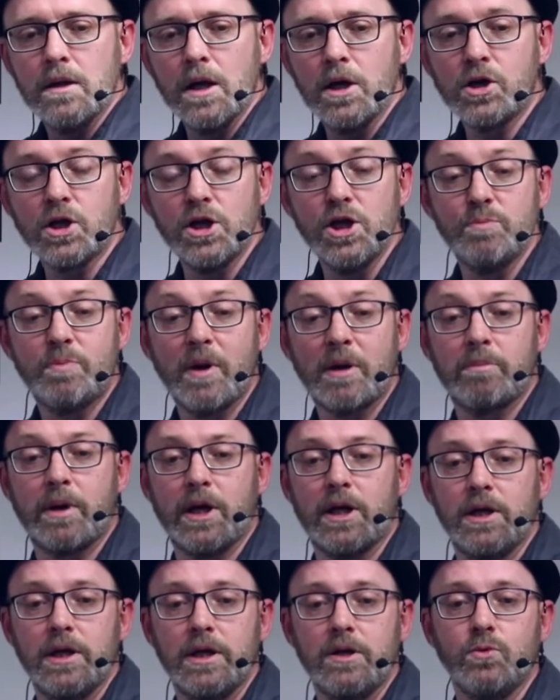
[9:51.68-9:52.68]
Local loop
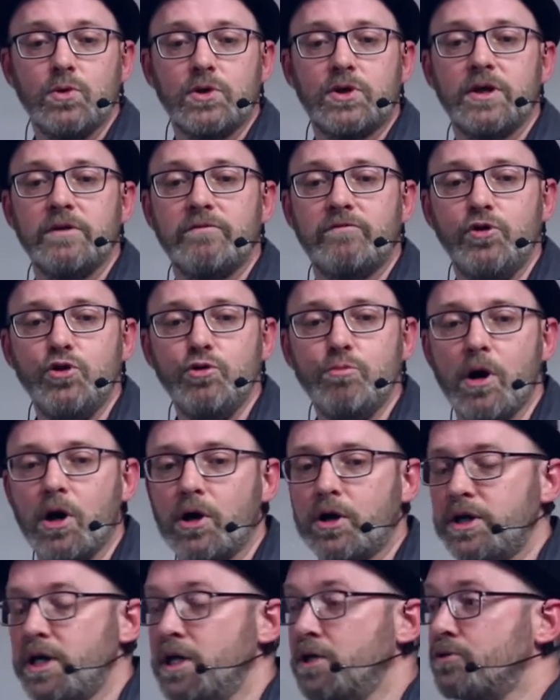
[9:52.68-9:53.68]
unbundling would give new
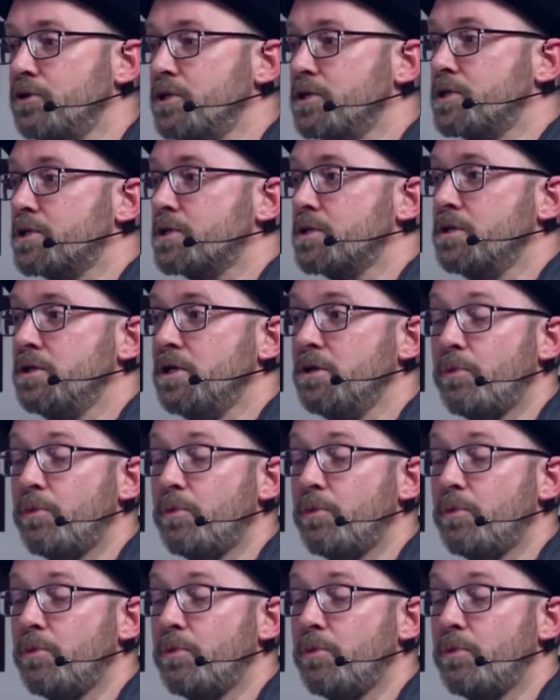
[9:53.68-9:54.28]
market entrants